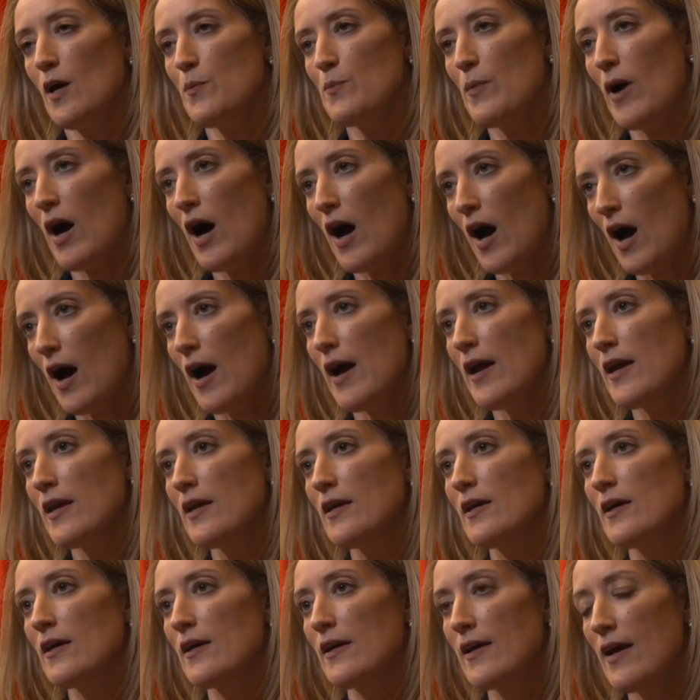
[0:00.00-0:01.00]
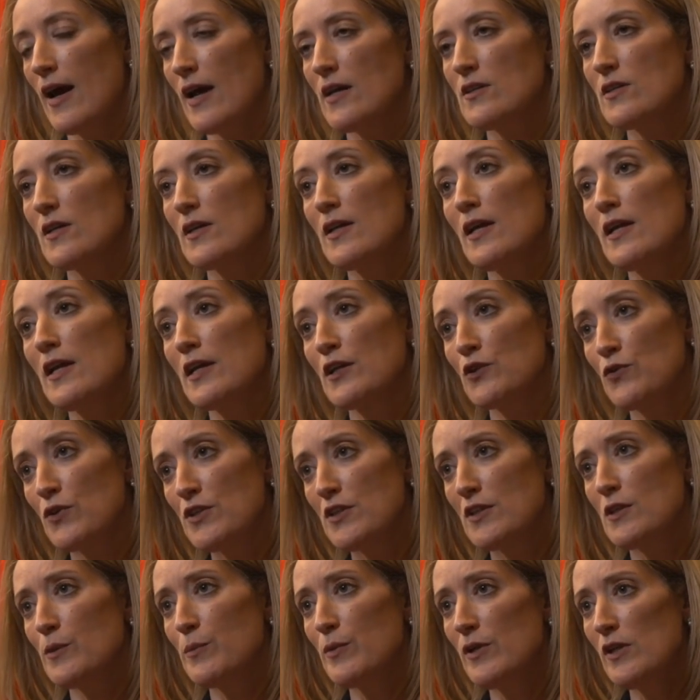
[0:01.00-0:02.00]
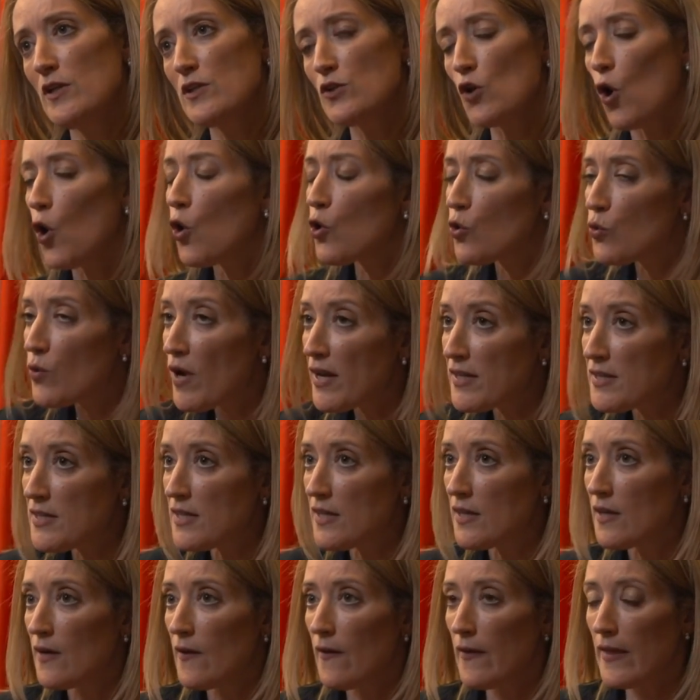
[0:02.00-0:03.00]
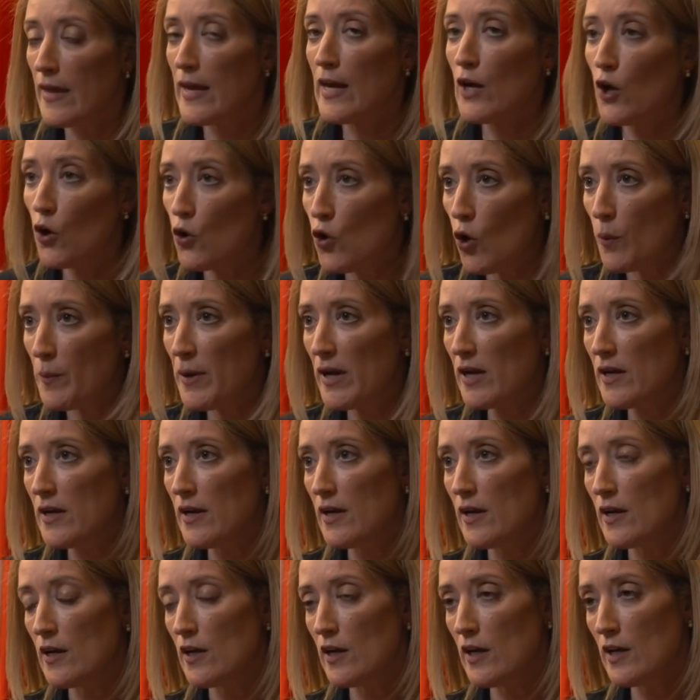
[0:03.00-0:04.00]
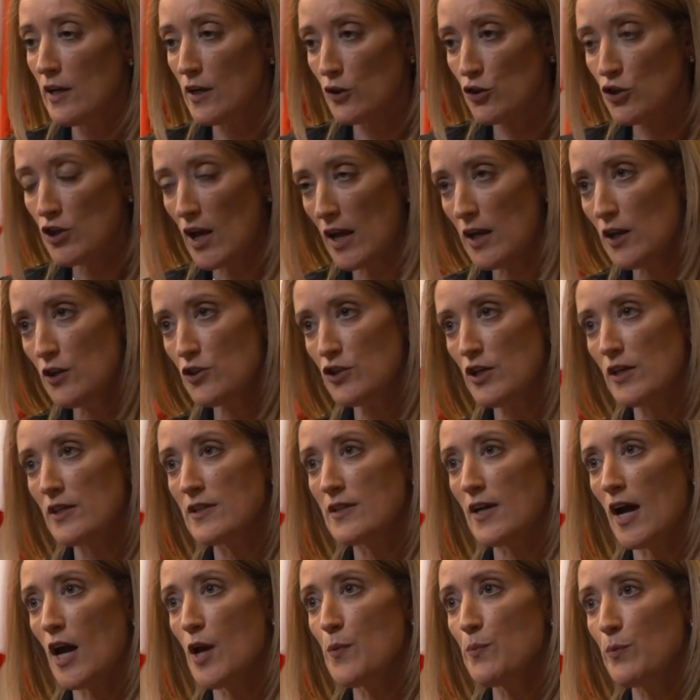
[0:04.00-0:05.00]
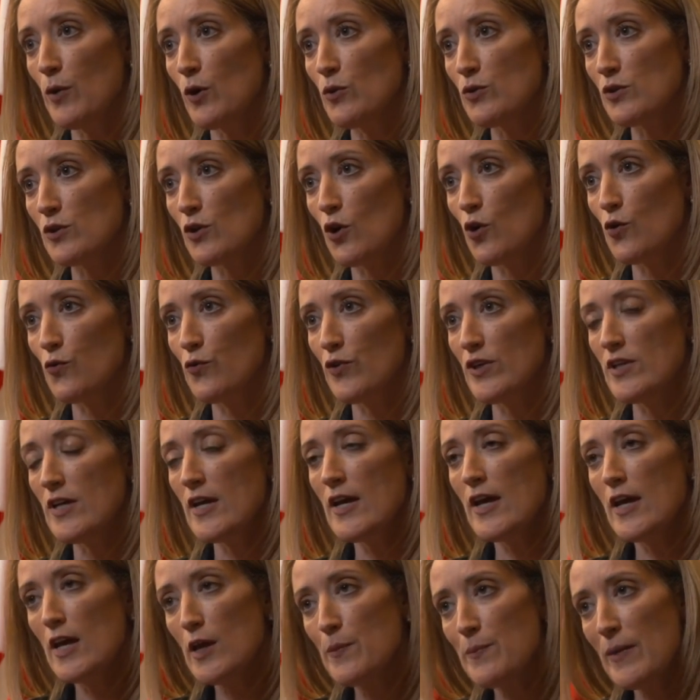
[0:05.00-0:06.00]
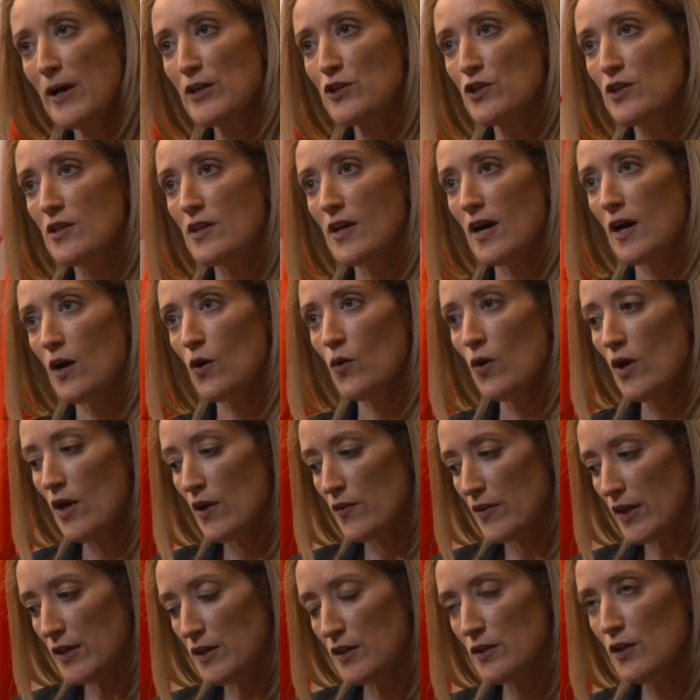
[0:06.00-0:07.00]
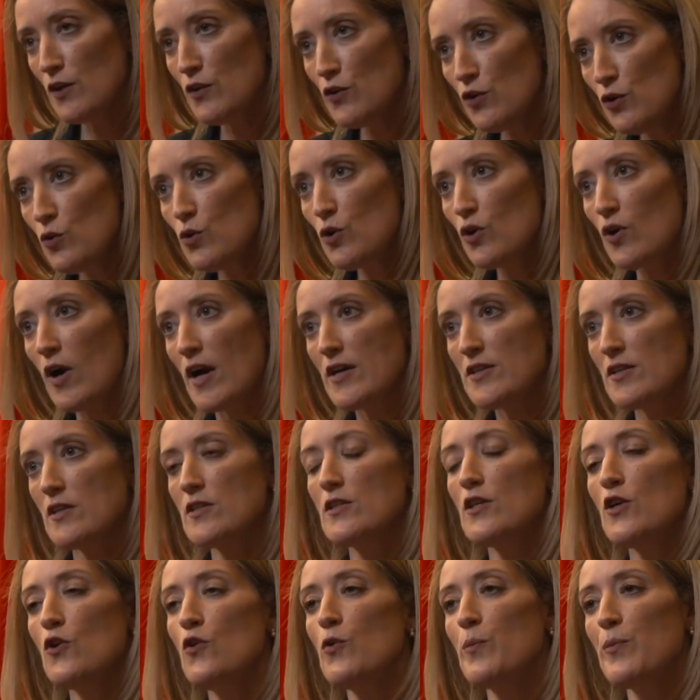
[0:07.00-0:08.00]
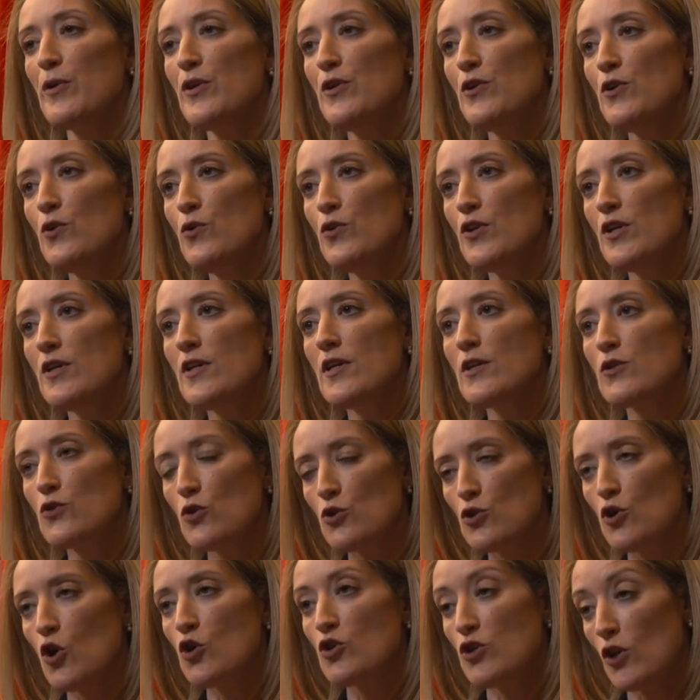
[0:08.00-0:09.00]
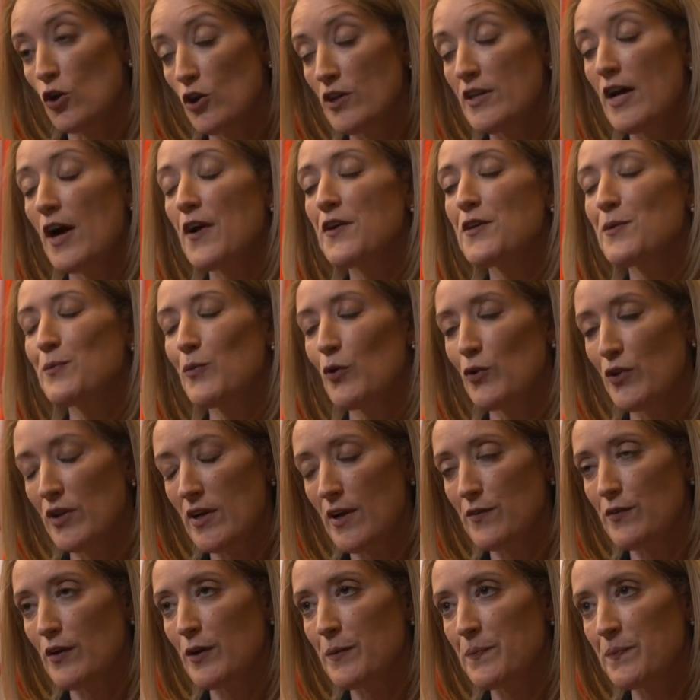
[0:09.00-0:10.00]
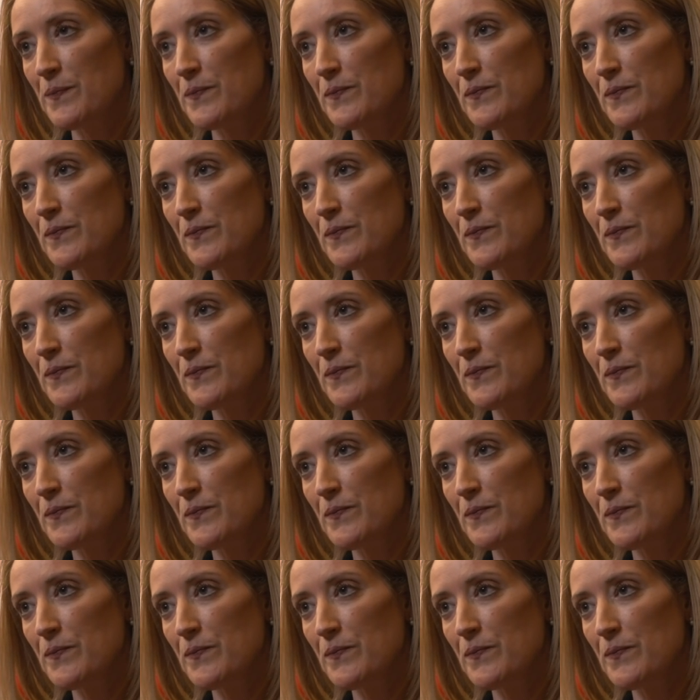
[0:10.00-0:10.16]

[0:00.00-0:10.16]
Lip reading: high gas and electricity bills, already economically in a challenging time post-COVID. Imagine now that in a new crisis, the European Union needs to show solidarity more than ever.